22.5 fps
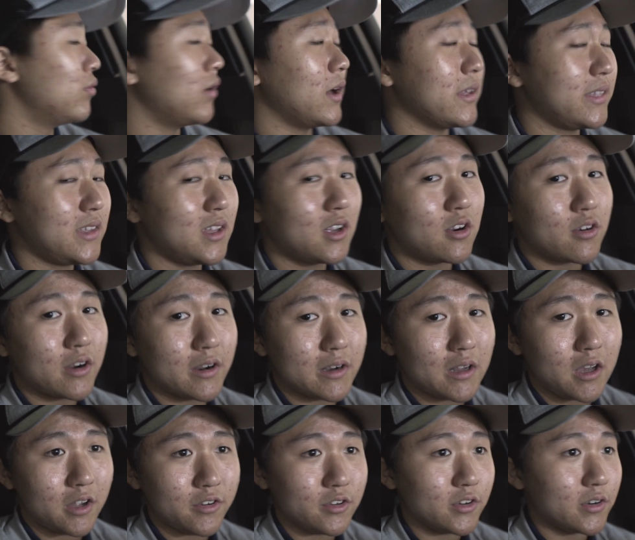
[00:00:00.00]
I think around
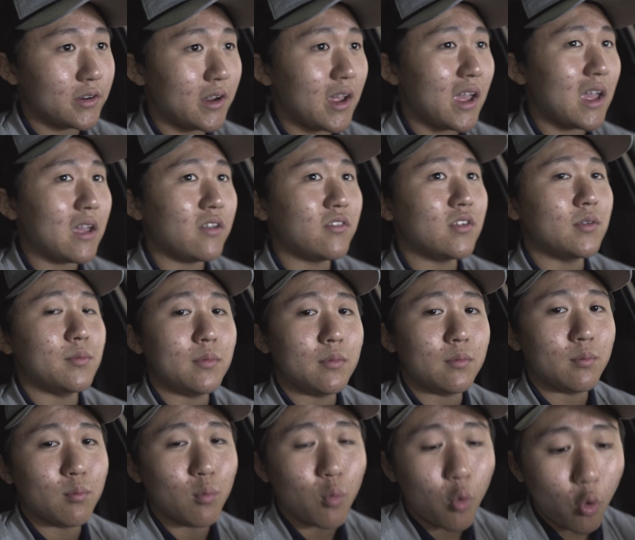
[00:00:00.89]
100K, even
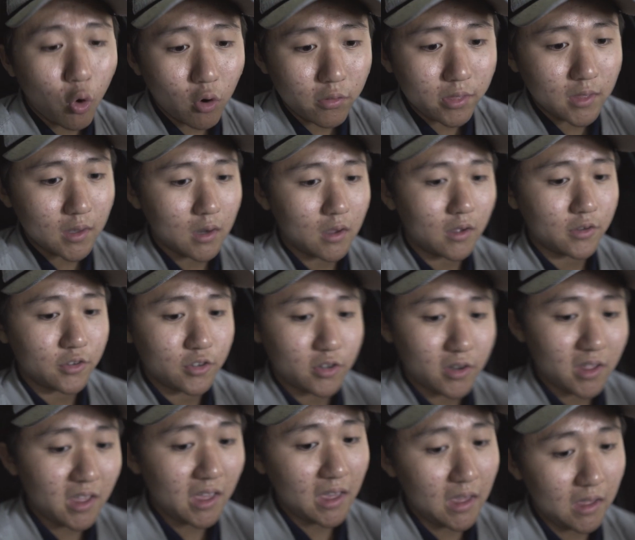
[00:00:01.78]
more than
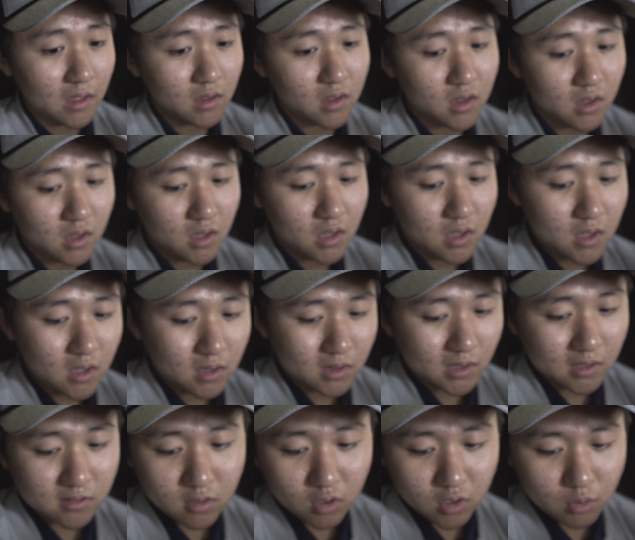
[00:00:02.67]
100K.
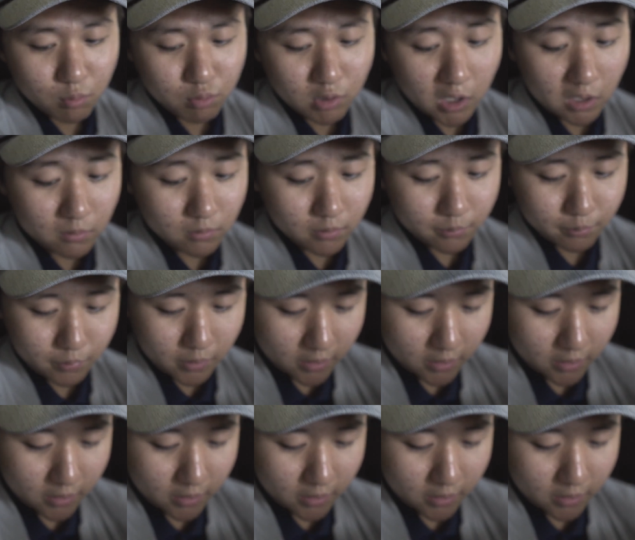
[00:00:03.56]
That's the only problem.